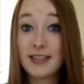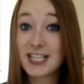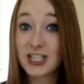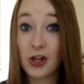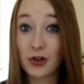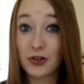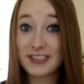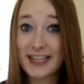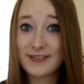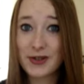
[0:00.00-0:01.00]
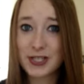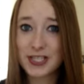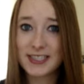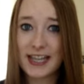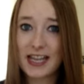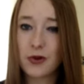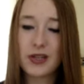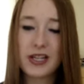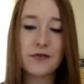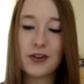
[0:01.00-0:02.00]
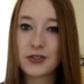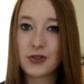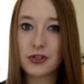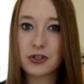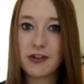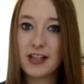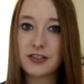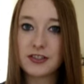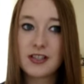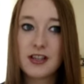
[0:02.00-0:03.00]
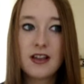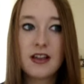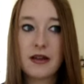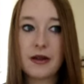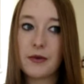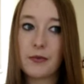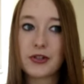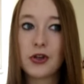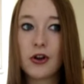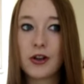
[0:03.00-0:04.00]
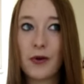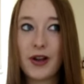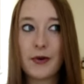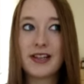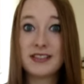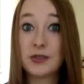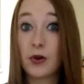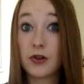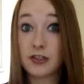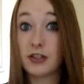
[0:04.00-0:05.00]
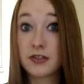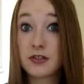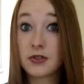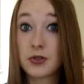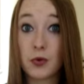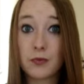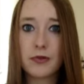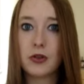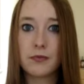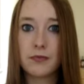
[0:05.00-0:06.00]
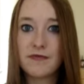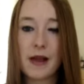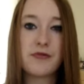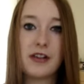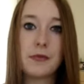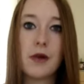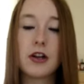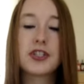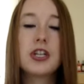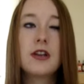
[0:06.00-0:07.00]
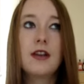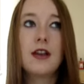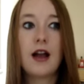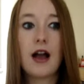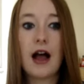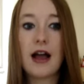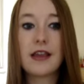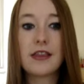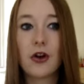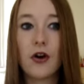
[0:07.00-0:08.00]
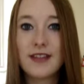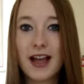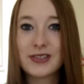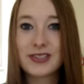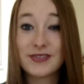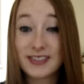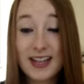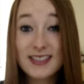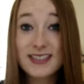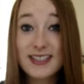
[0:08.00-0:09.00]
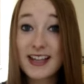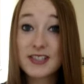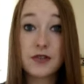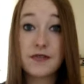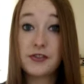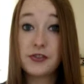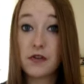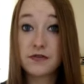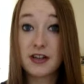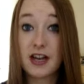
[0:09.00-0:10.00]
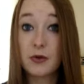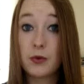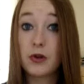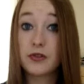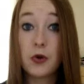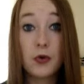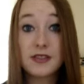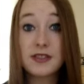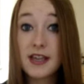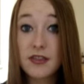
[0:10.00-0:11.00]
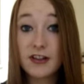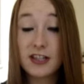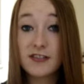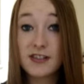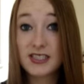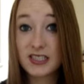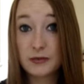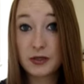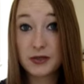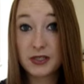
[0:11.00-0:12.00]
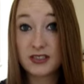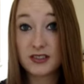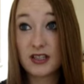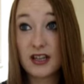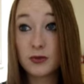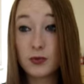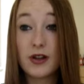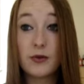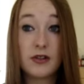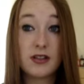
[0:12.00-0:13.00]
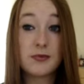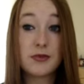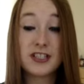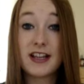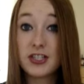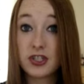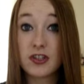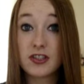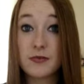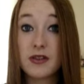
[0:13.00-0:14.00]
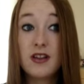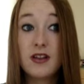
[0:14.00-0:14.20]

this long to get around to seeing it. When I first saw the trailers, um, we're talking when I went to see Wanderlust, so, you know, February, March, I thought that looks fantastic. It's not very often that I will want to go and see a thriller in the cinema because as, as much as I enjoy them,